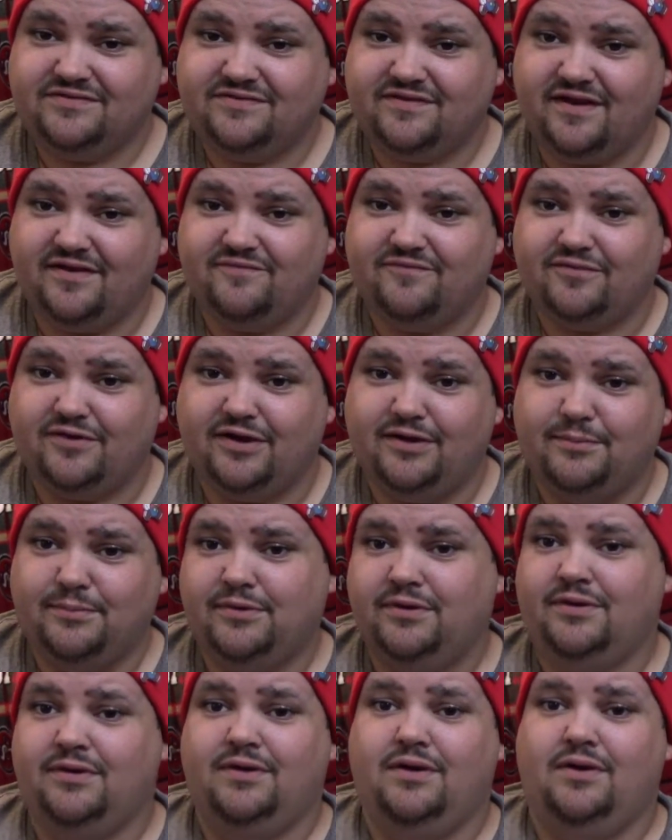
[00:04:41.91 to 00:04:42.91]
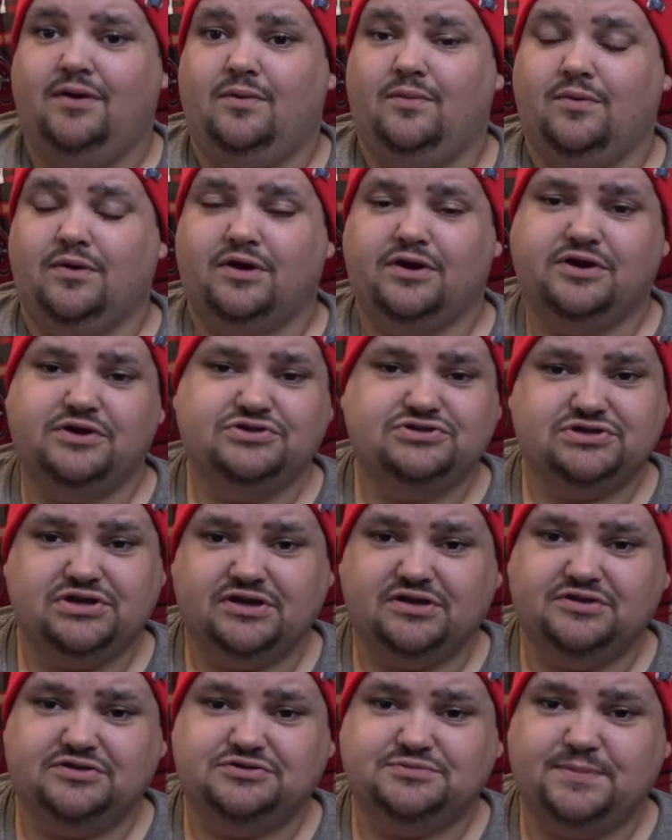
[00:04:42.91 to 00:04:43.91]
time frame, where a good
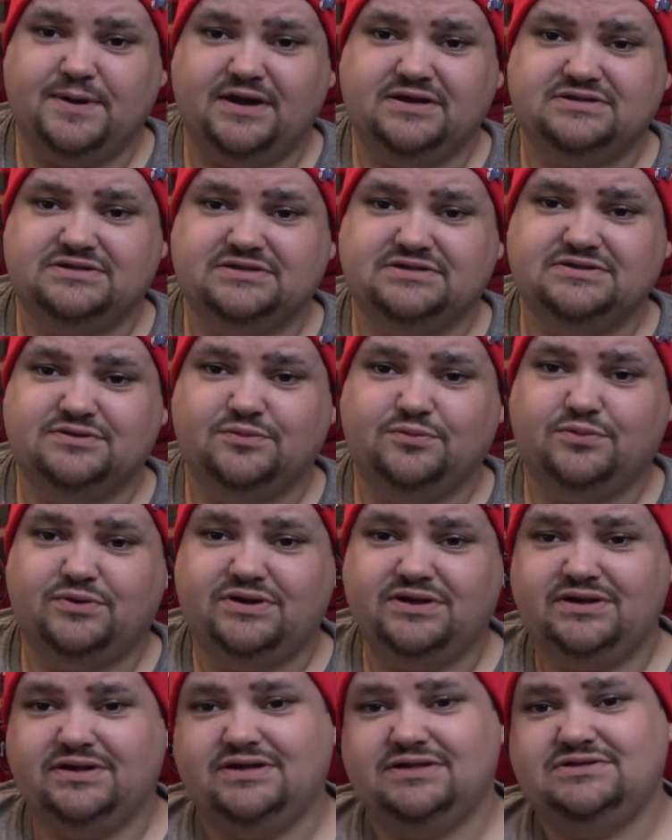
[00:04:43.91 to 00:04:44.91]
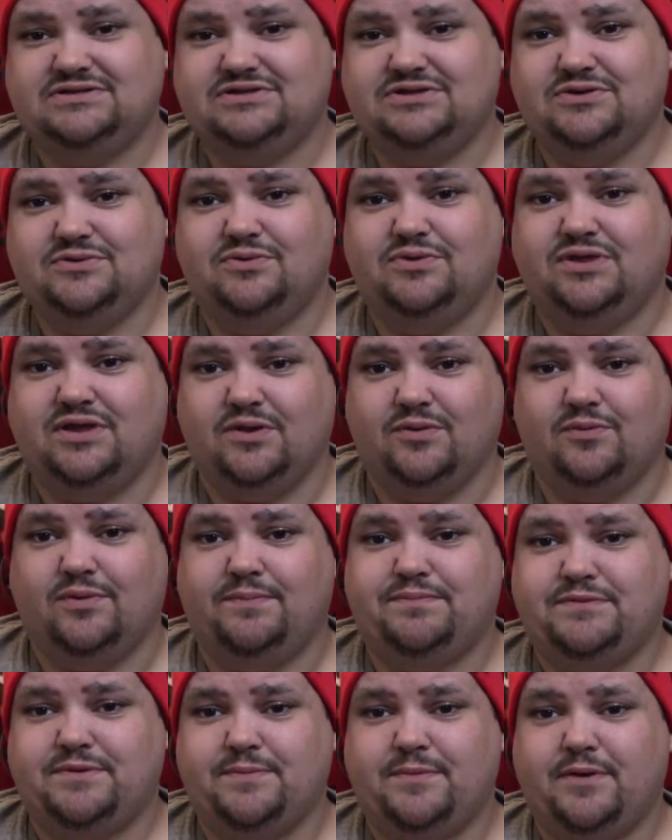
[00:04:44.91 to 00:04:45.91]
chunk of those boxes, what did kids do? They
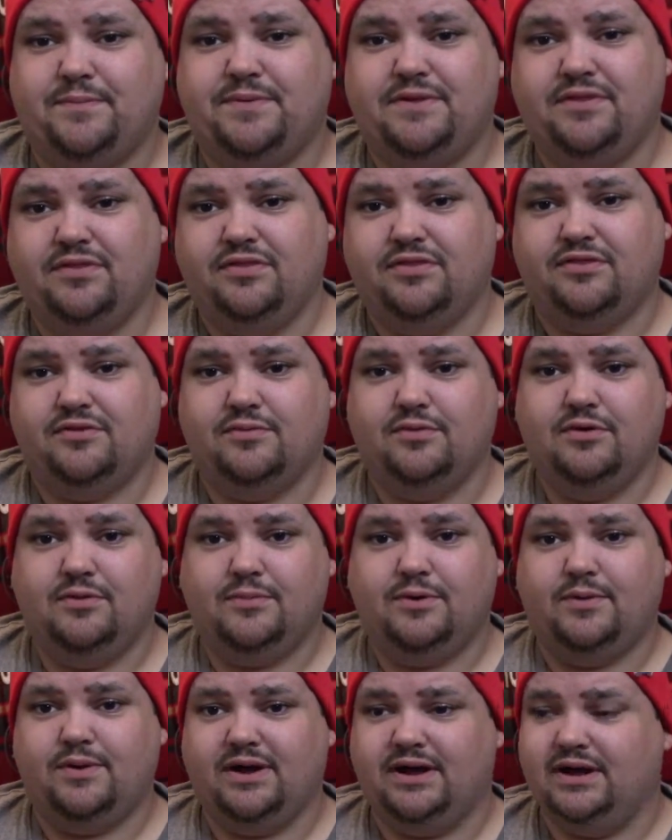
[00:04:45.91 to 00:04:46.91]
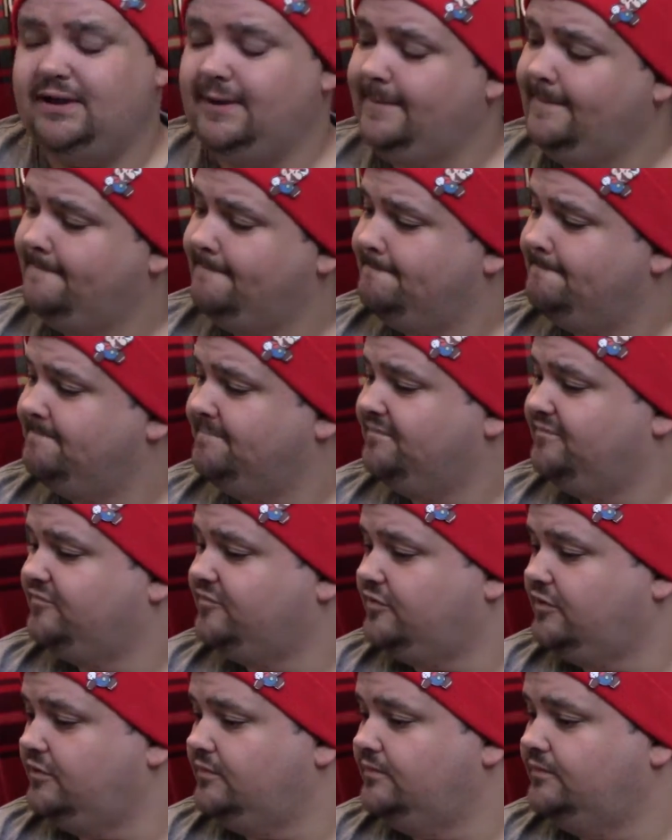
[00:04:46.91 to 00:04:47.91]
ripped them open, threw them away.
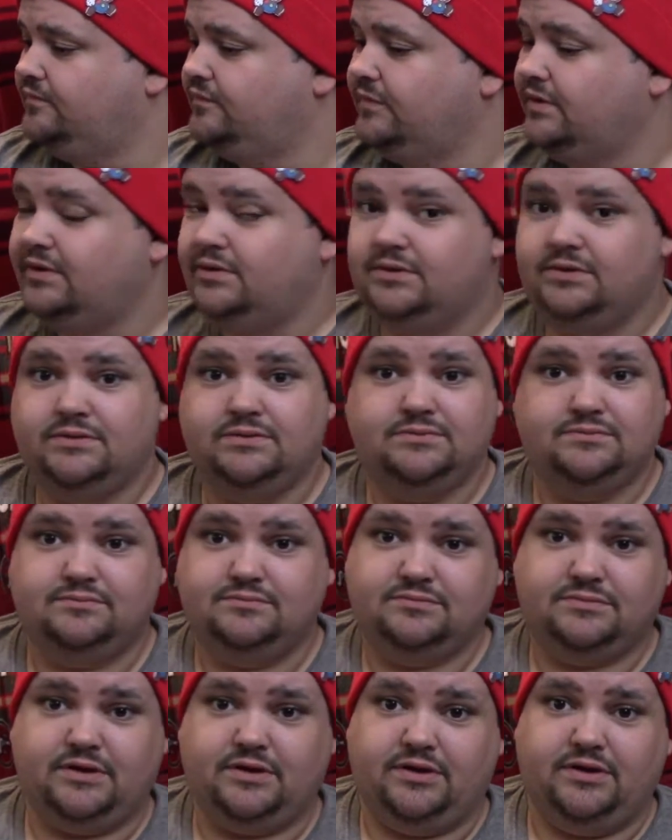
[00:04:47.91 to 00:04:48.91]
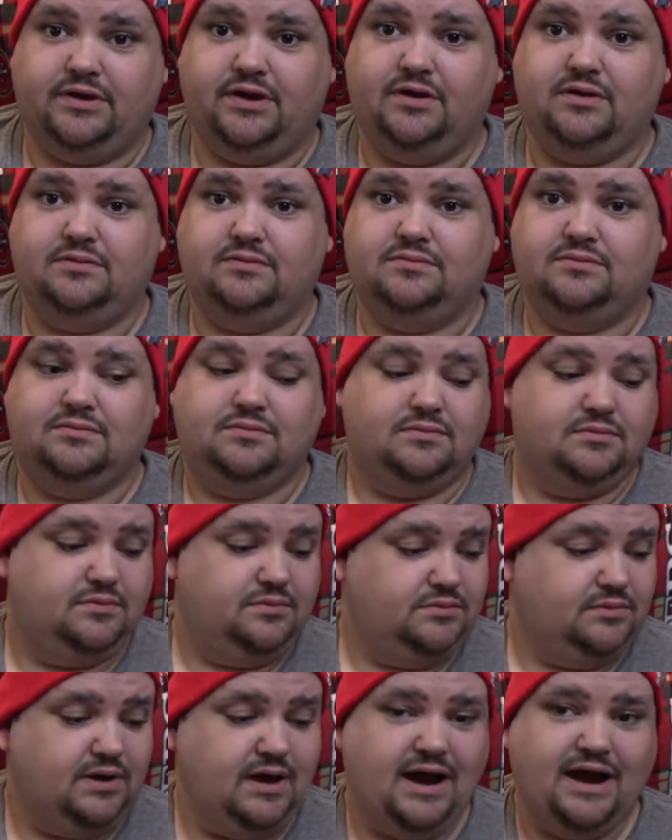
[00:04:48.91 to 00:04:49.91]
So, there you go.
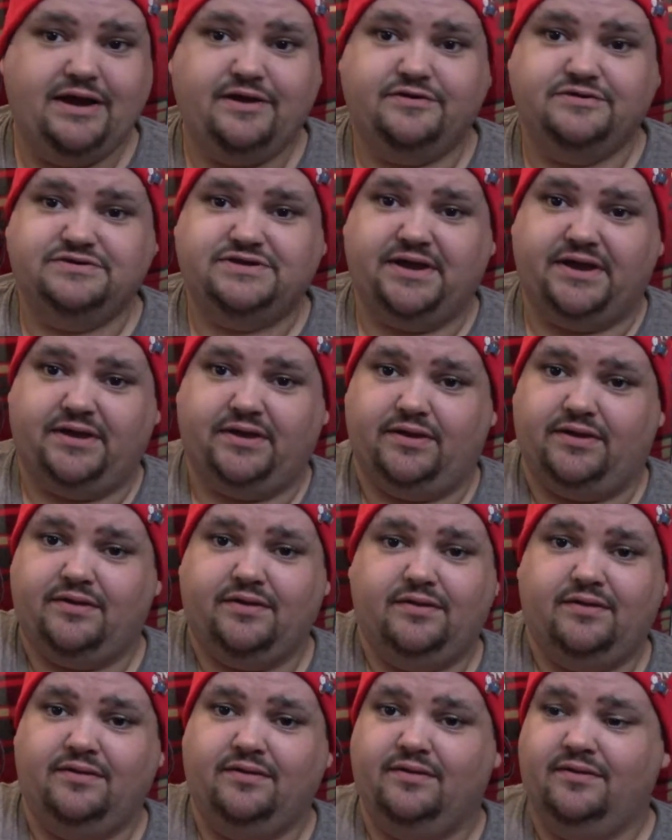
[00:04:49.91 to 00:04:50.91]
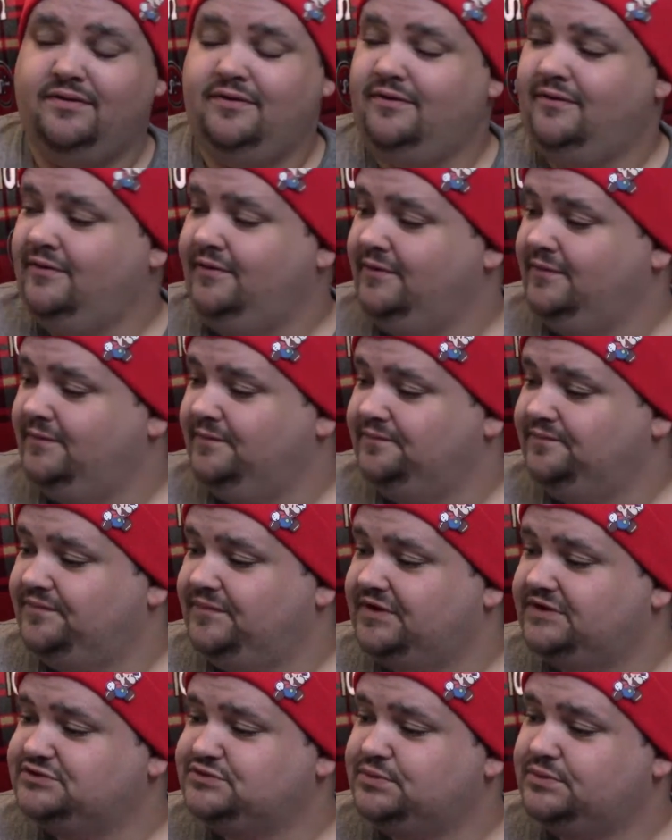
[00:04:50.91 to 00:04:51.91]
Iron Tank.
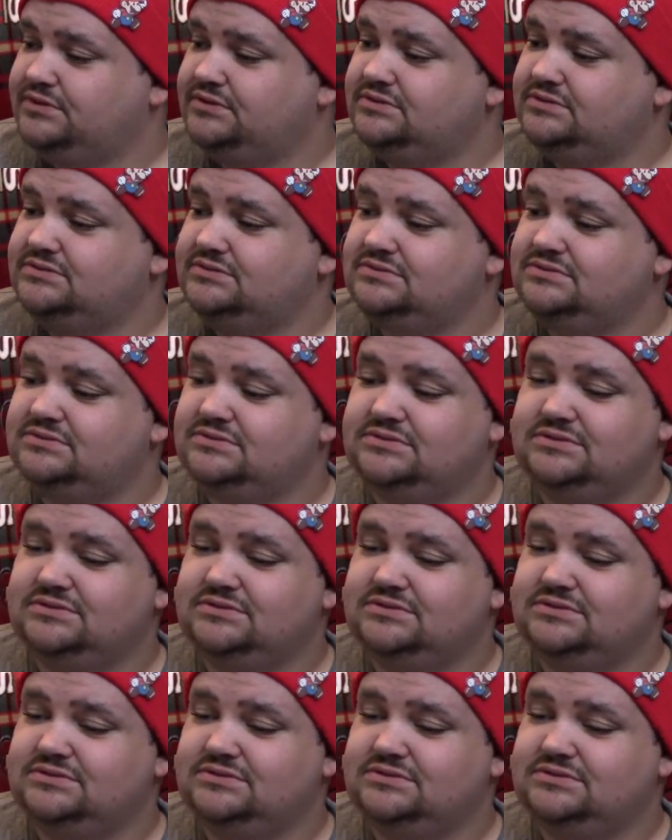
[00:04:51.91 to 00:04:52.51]
Next one,